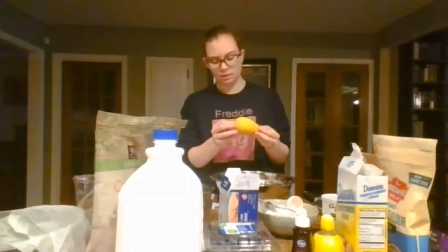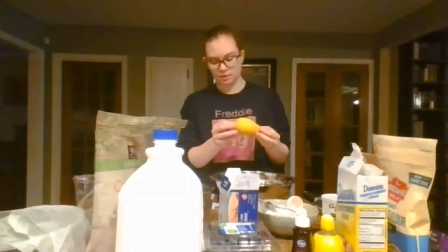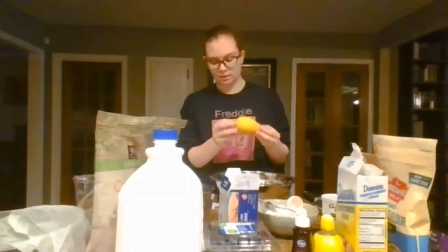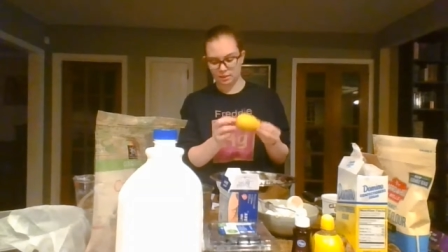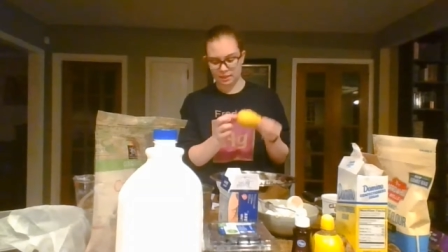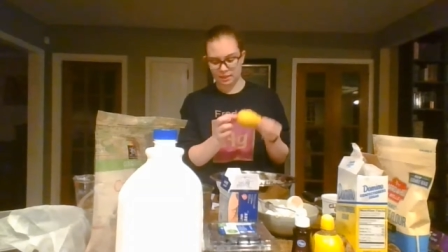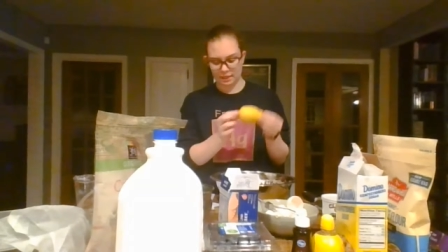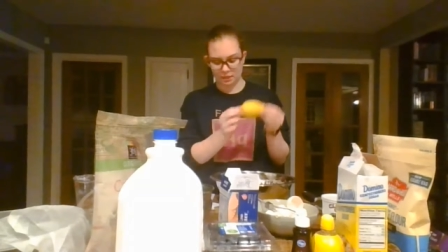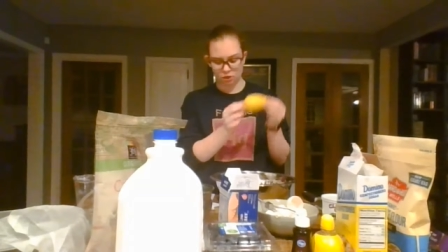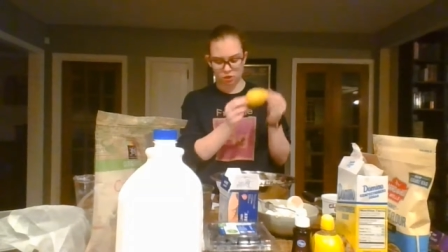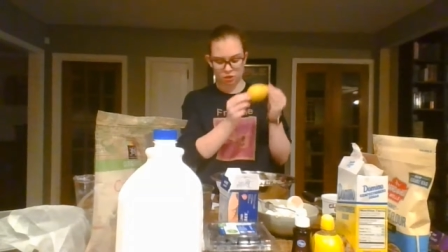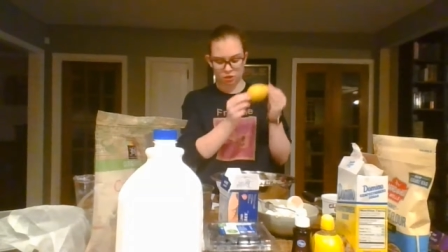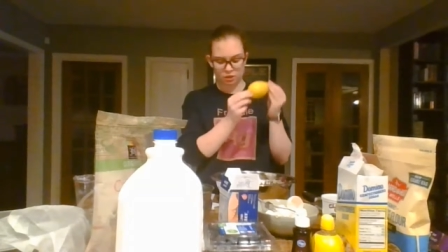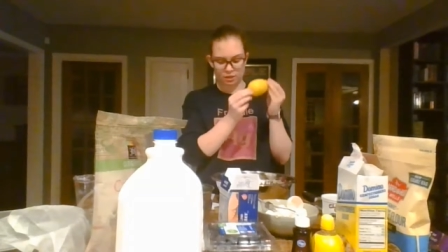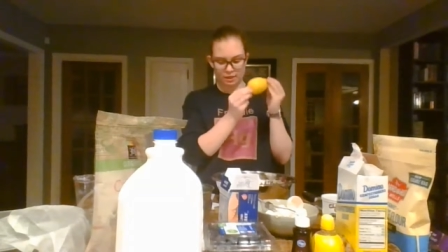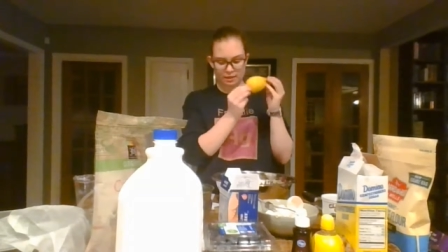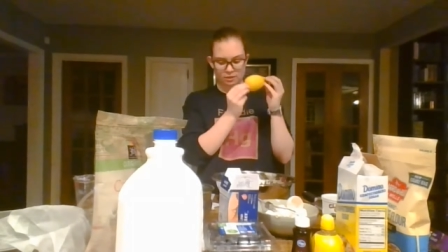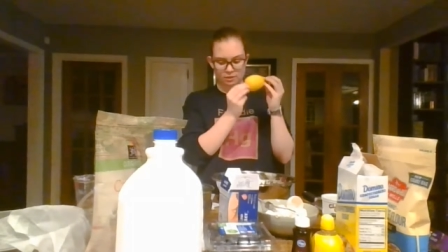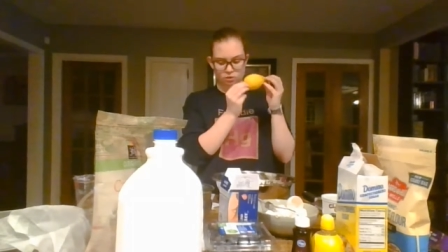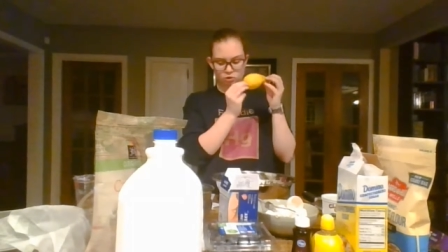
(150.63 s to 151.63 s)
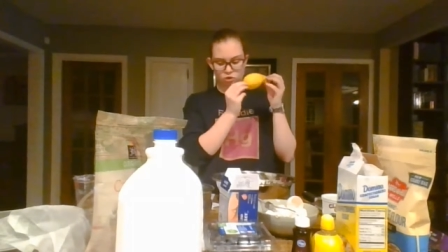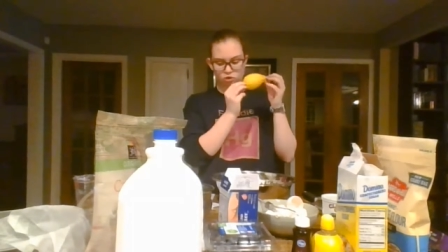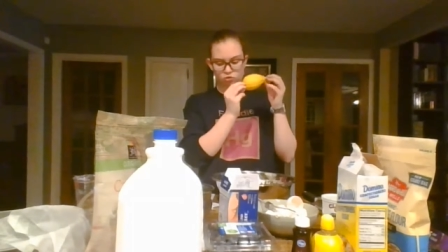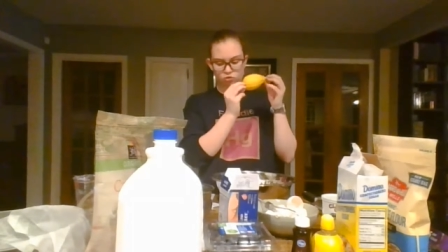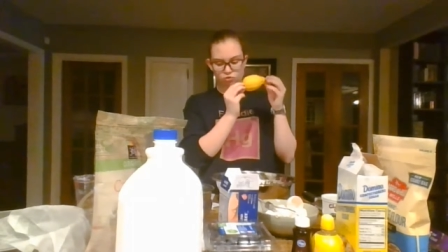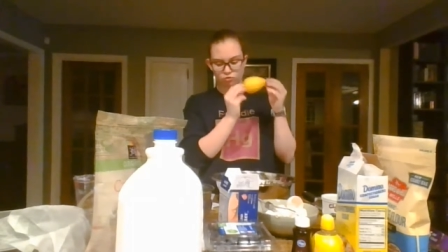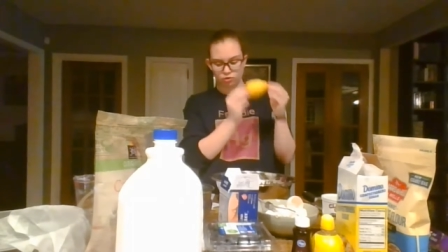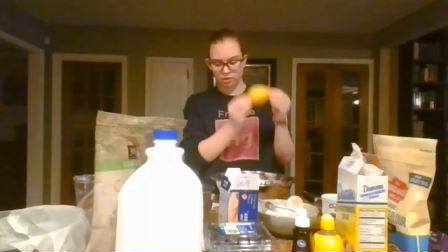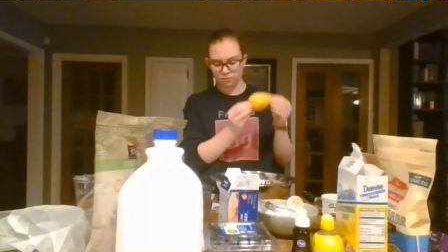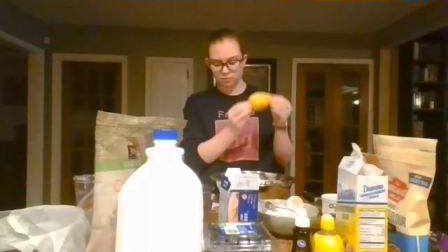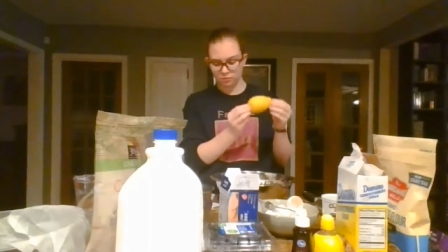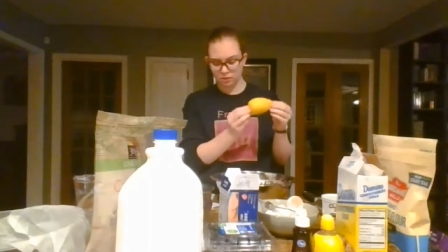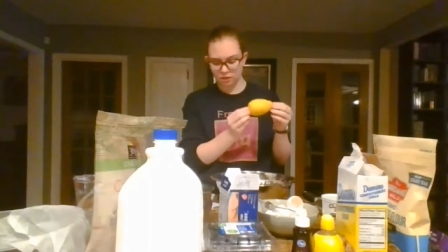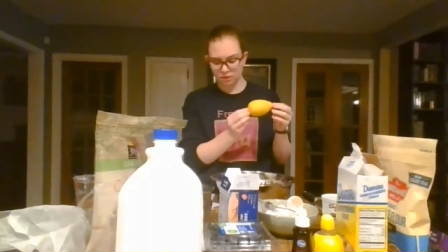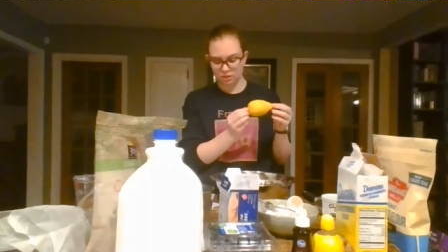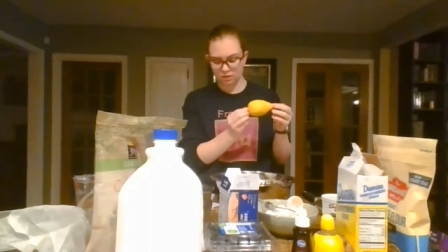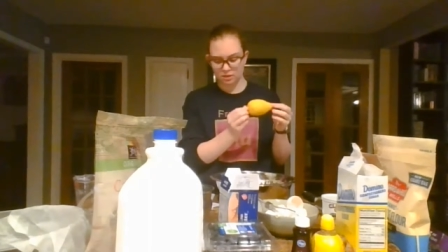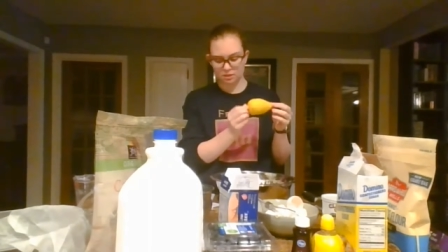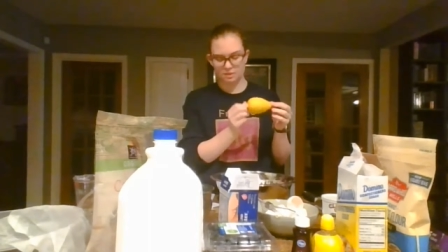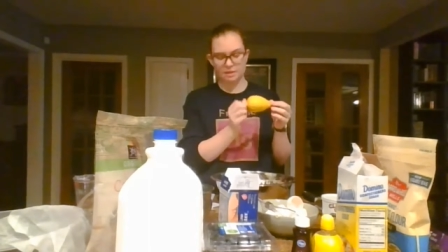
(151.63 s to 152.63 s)
is actually
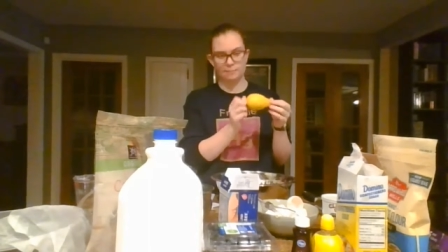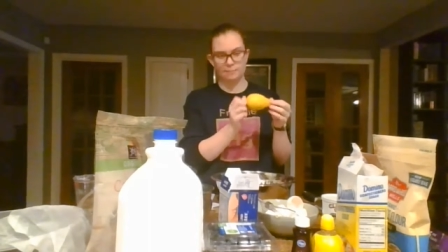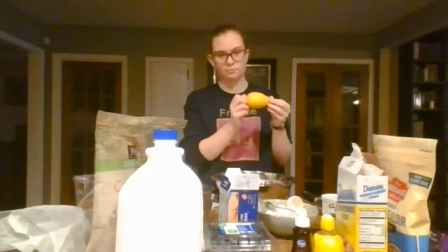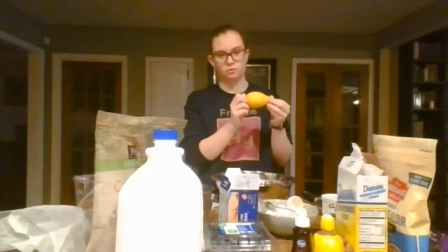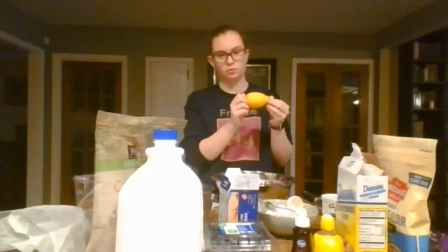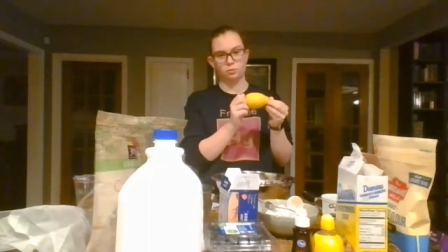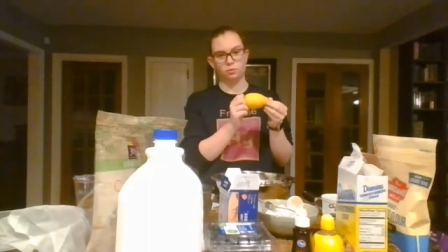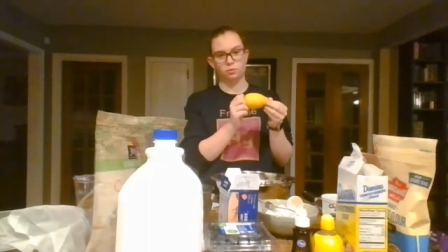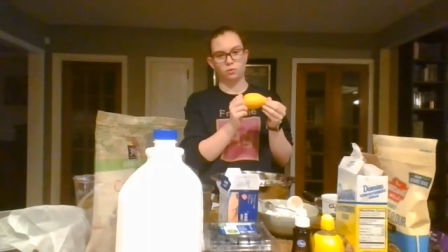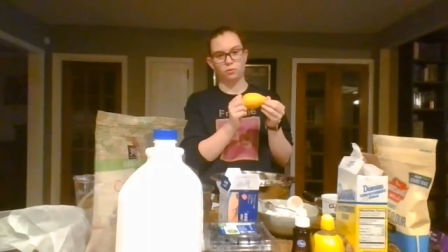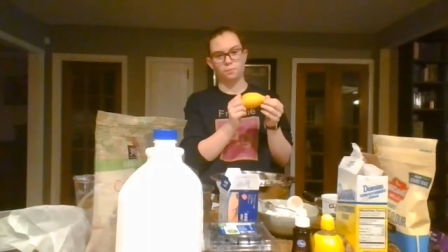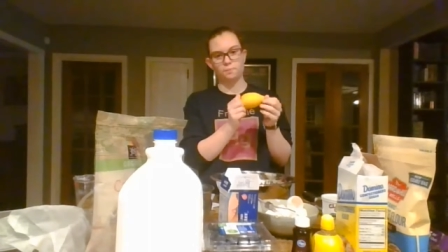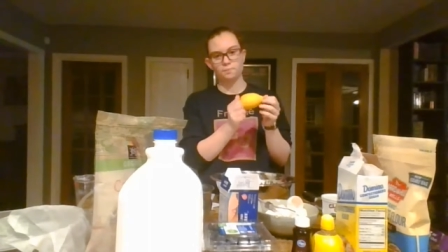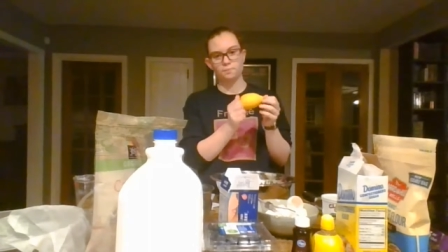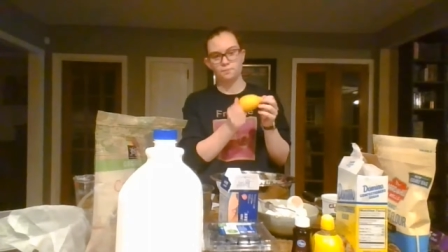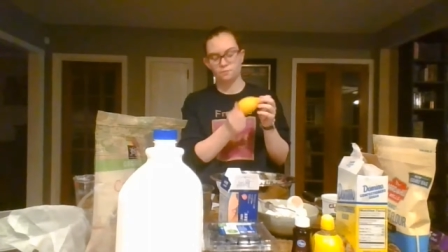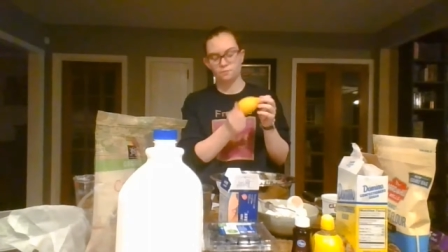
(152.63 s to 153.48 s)
extremely susceptible